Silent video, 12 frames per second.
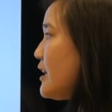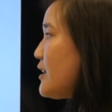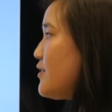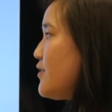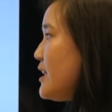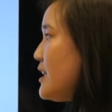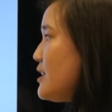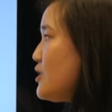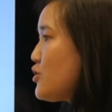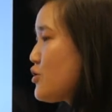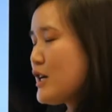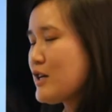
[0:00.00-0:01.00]
lot of
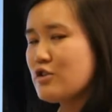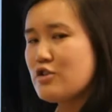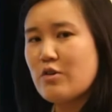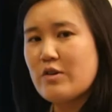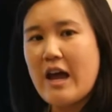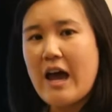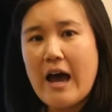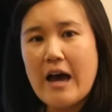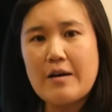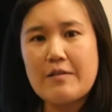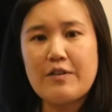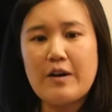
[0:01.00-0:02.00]
these drinks don't
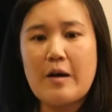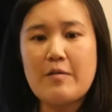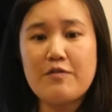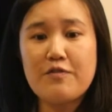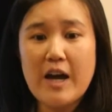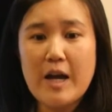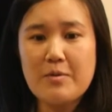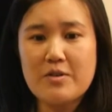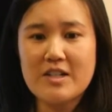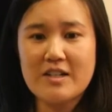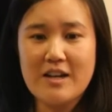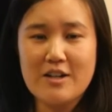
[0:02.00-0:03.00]
have um, fiber
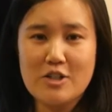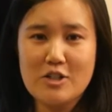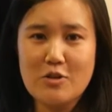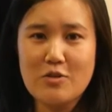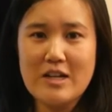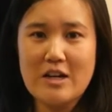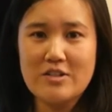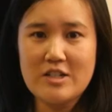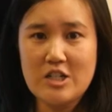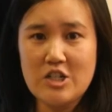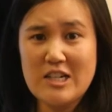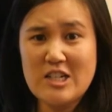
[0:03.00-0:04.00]
to kind of slow down
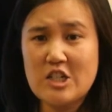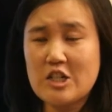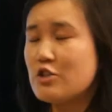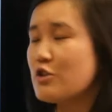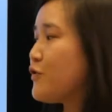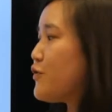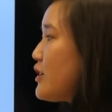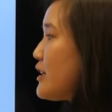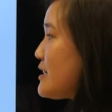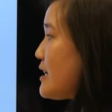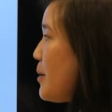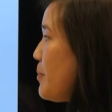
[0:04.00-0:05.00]
digestion. So, for
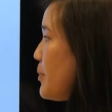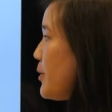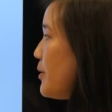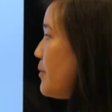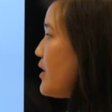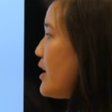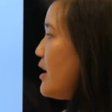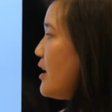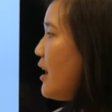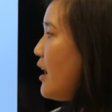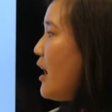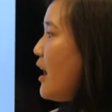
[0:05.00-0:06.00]
example,
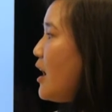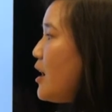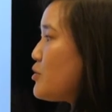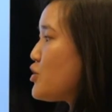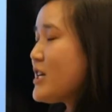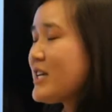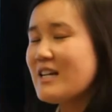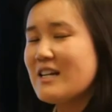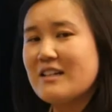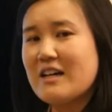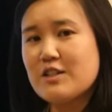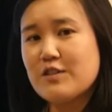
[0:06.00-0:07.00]
um, drinking
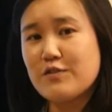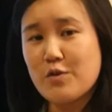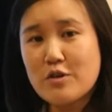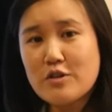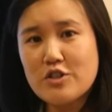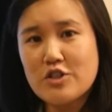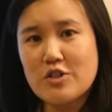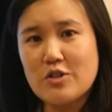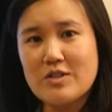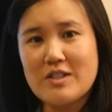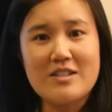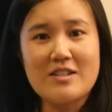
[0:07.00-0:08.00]
a glass of orange
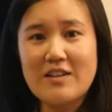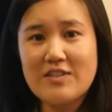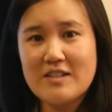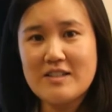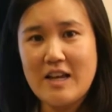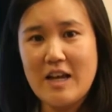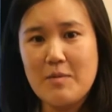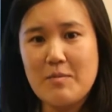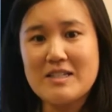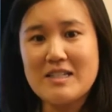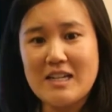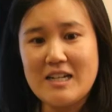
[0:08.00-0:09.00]
juice is not the same
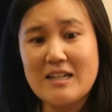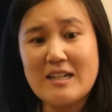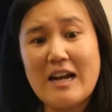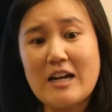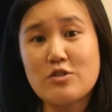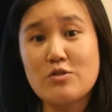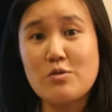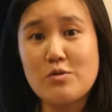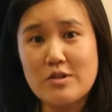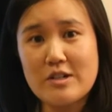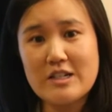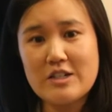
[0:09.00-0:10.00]
as eating an actual
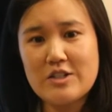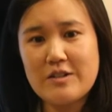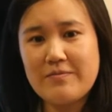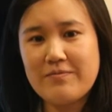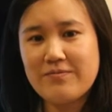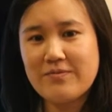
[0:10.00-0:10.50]
orange.